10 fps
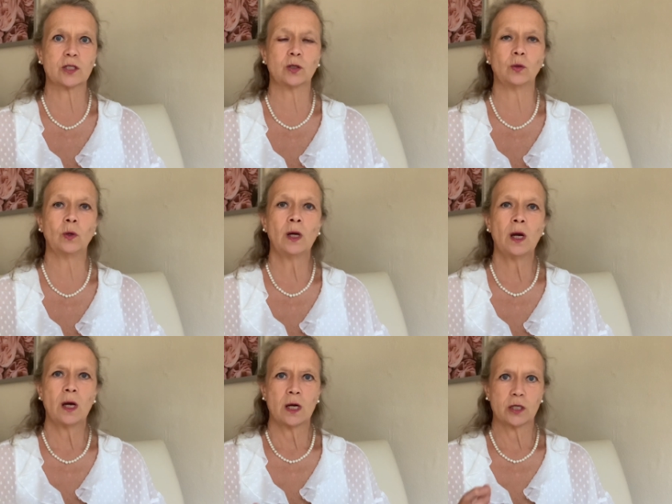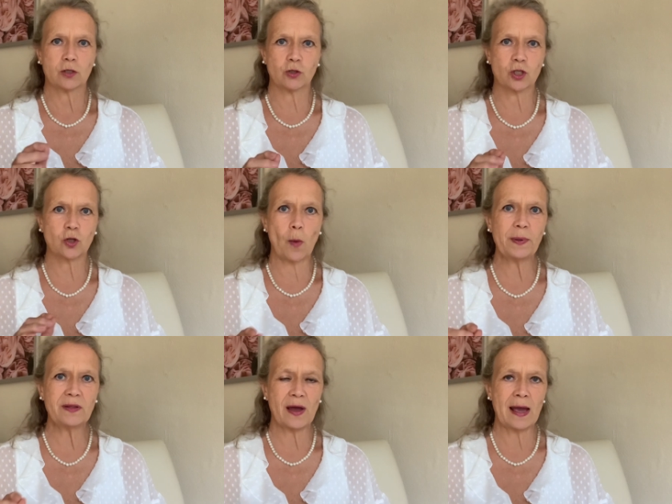to to stop
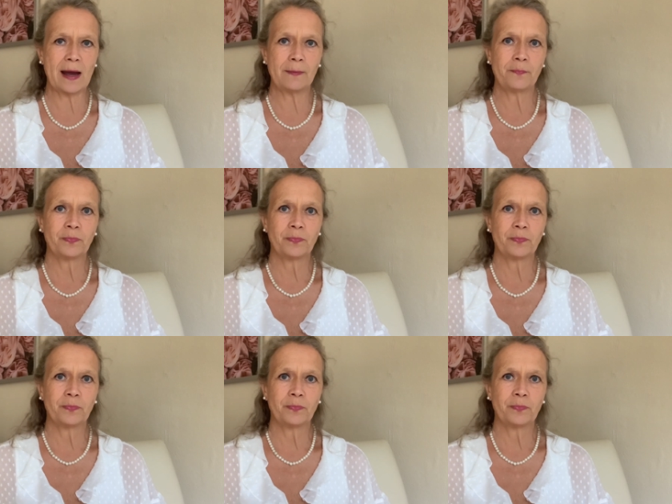it there,